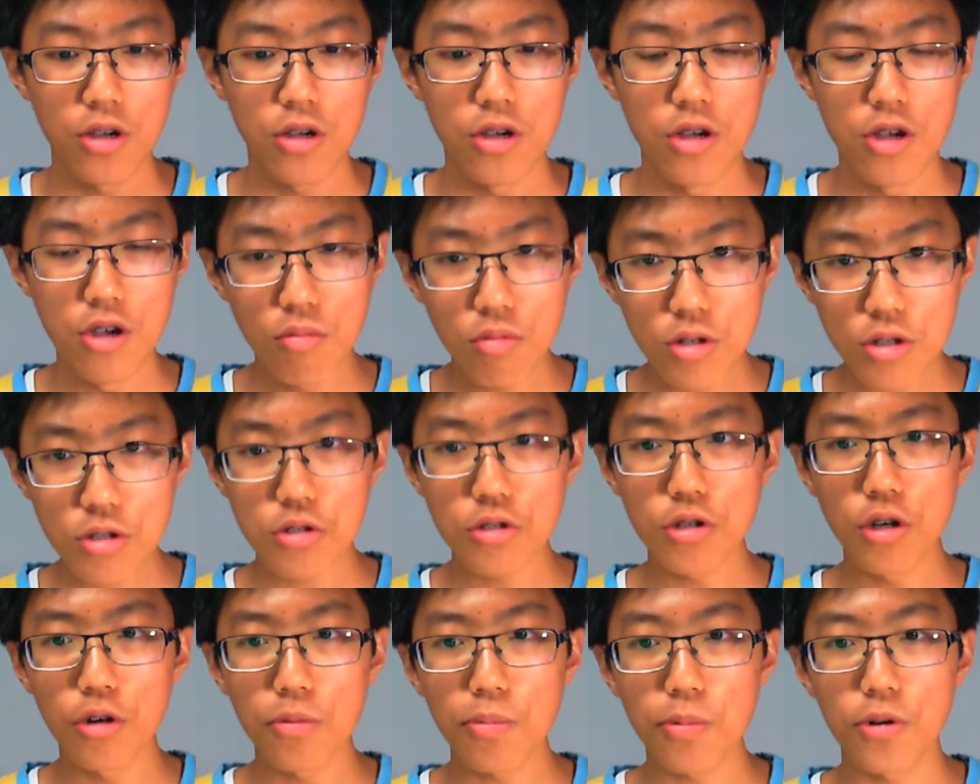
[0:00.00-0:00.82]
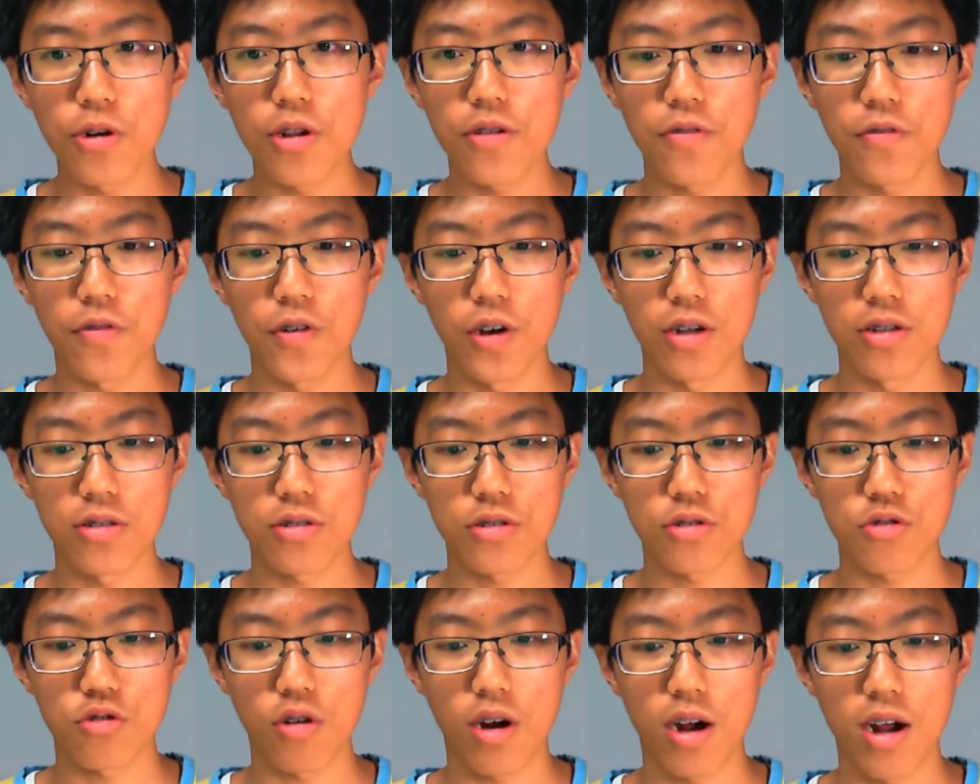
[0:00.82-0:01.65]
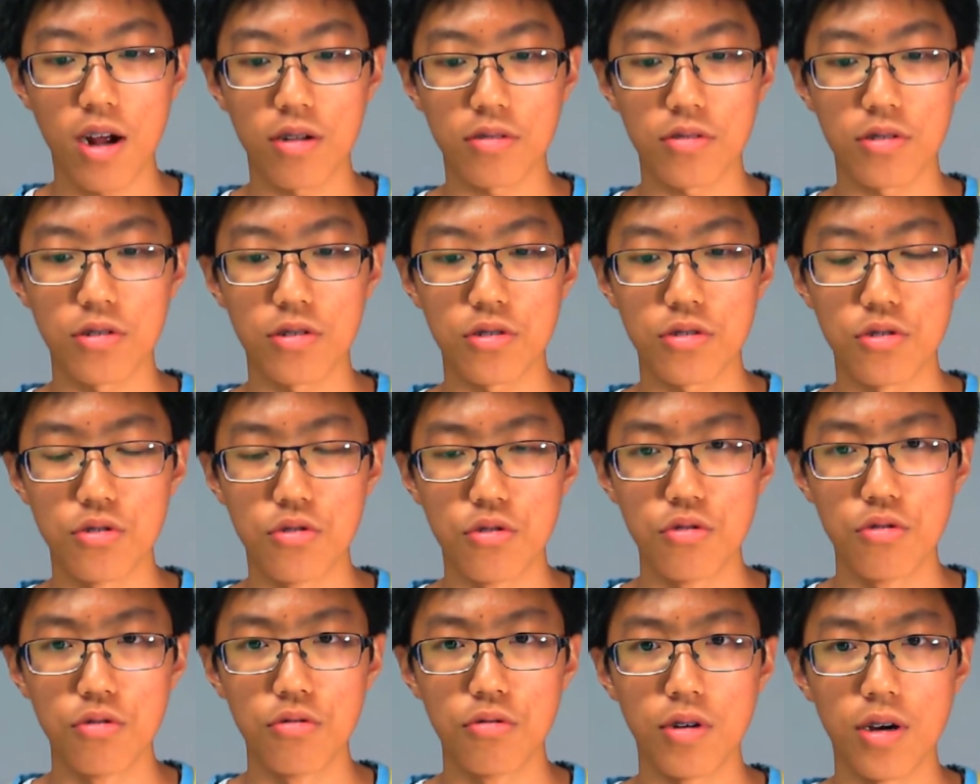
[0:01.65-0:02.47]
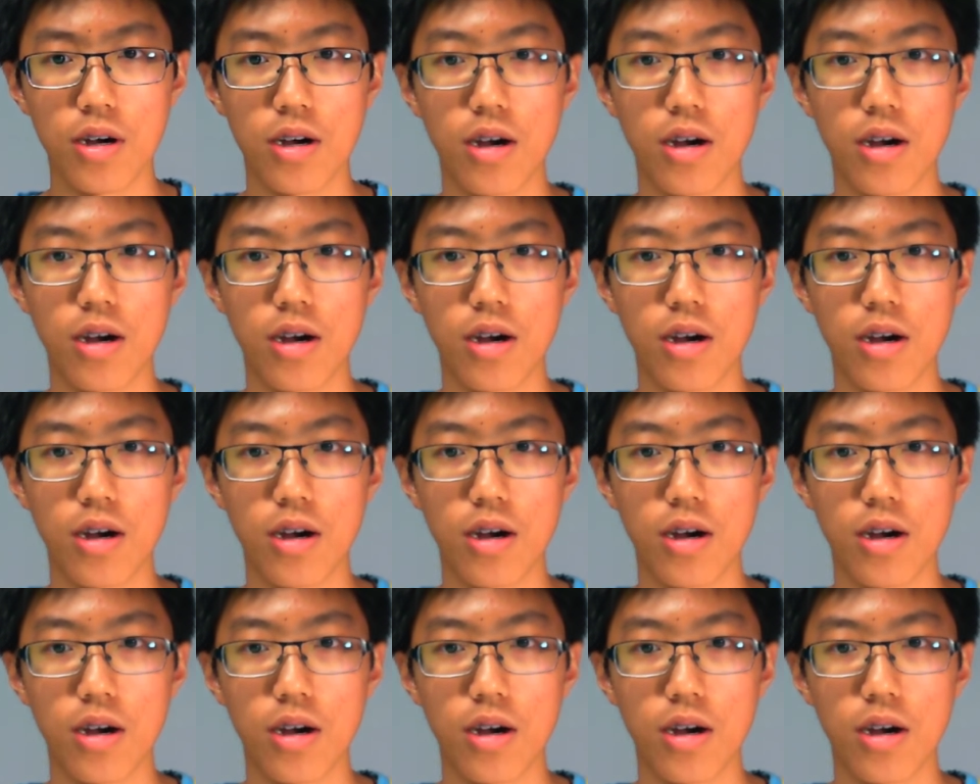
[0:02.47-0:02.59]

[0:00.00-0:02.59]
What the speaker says: it was still pretty fun to try out this new